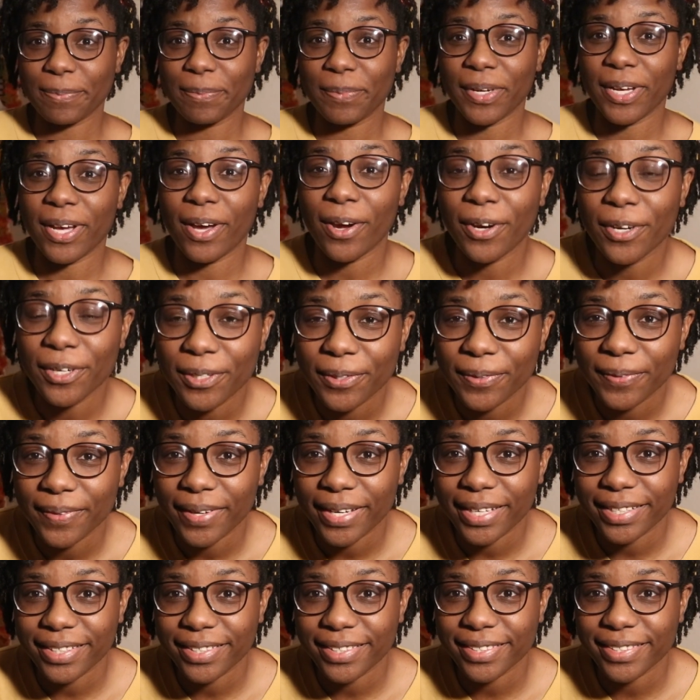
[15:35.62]
but are you
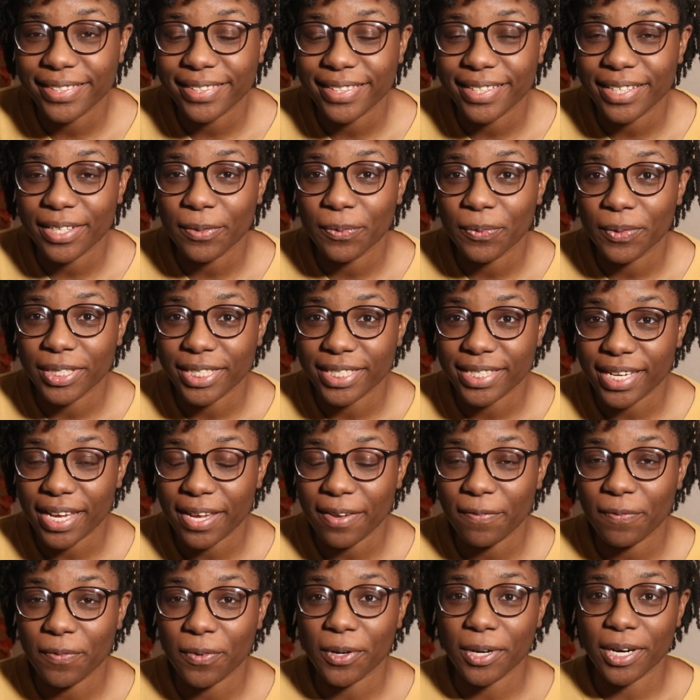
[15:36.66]
ready to see what
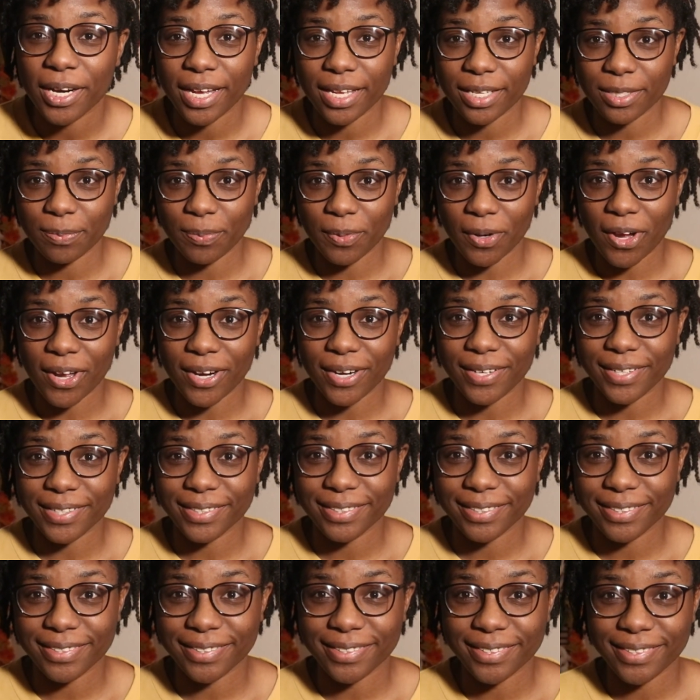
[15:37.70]
day 4 has brought
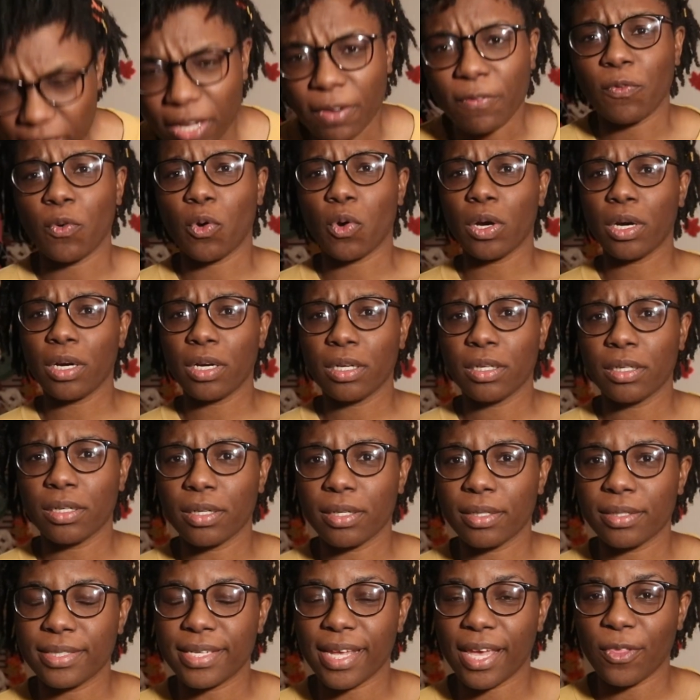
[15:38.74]
us? Day 4?
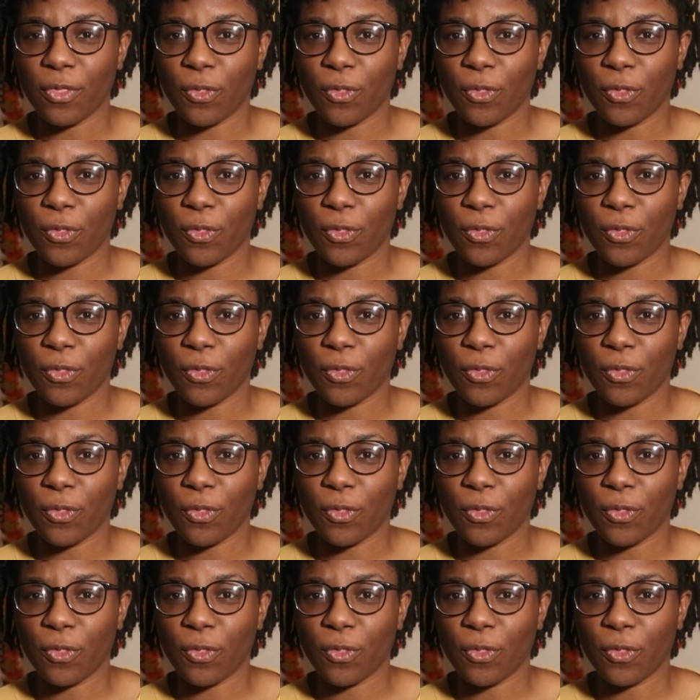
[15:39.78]
Day